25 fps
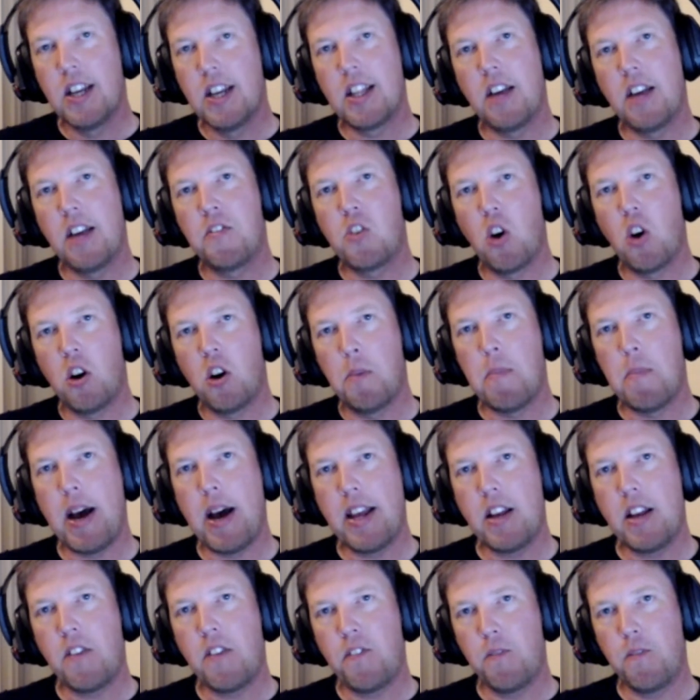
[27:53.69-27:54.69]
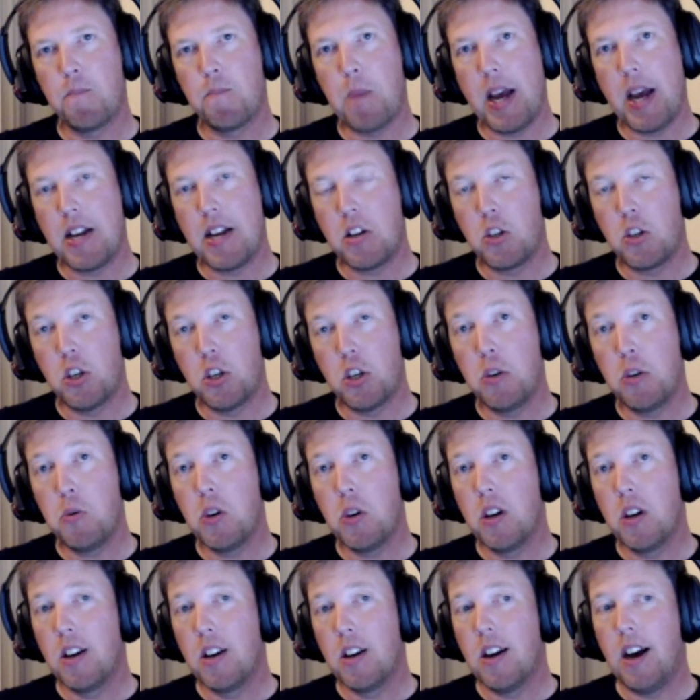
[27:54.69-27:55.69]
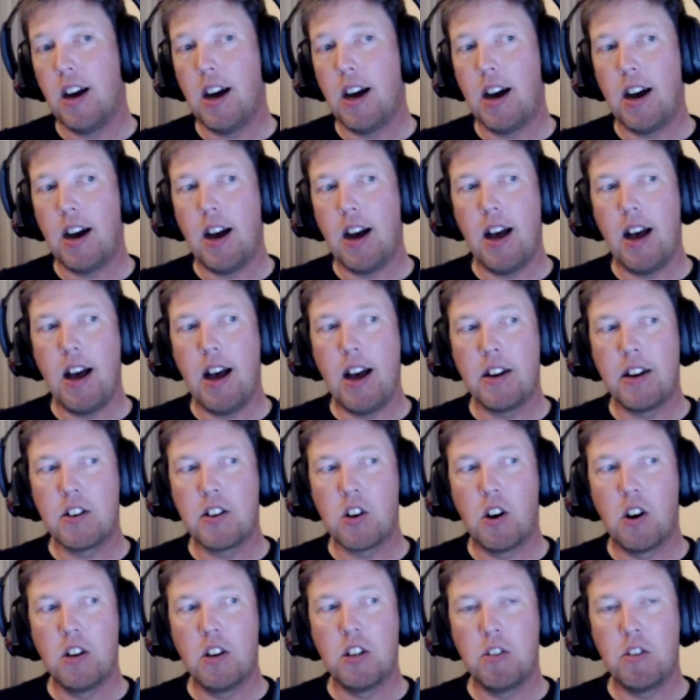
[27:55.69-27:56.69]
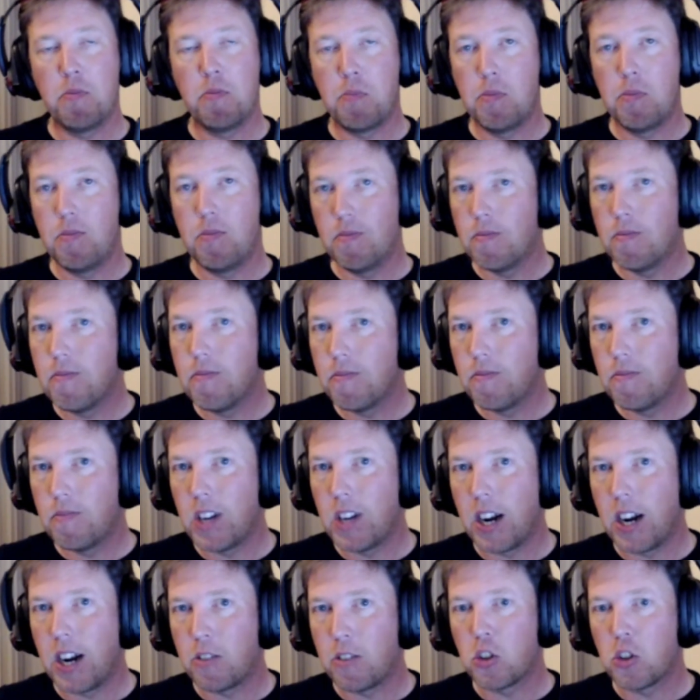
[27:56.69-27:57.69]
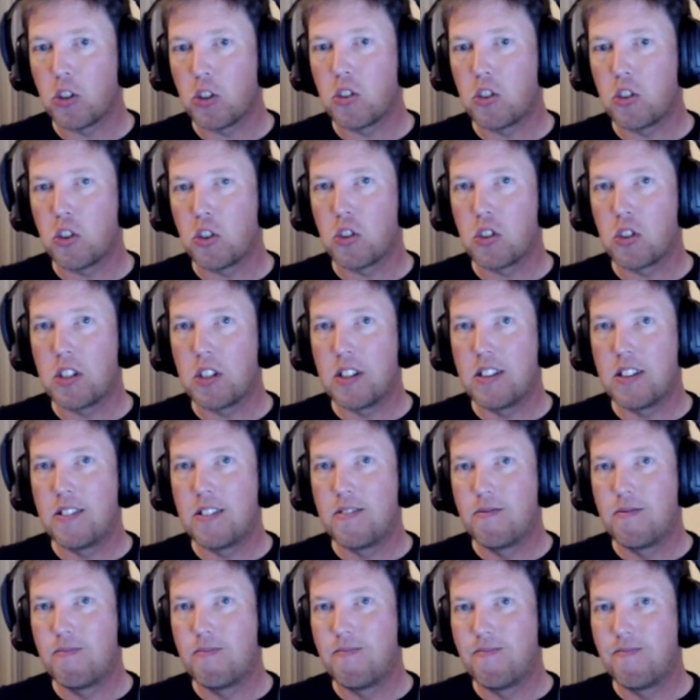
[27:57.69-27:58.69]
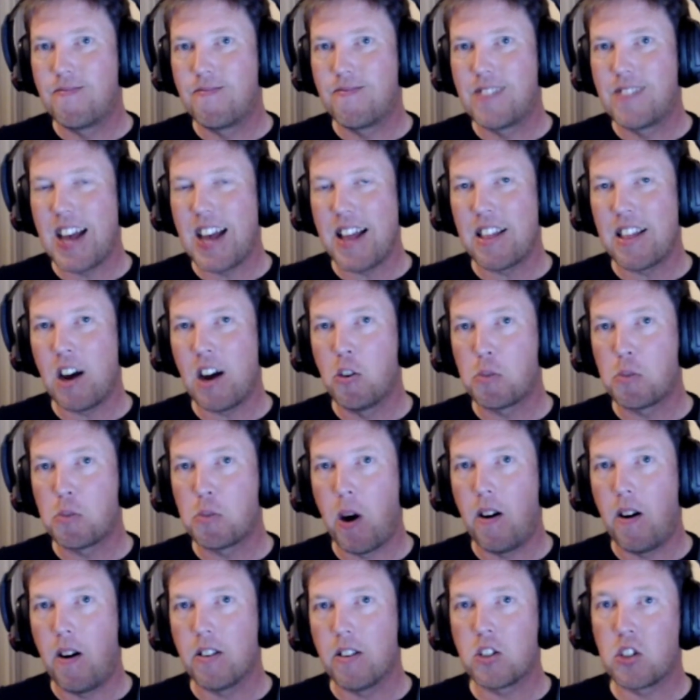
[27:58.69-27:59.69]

They've got to make do and kind of, you know, just get those parts